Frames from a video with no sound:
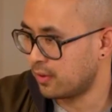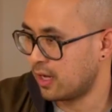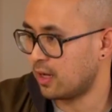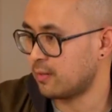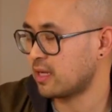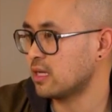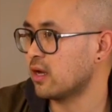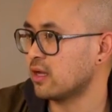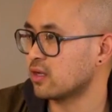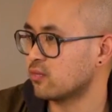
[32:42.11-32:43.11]

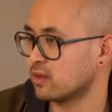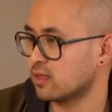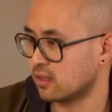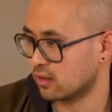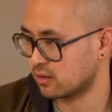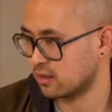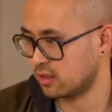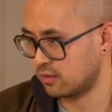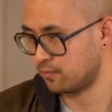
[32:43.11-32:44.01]
I think with the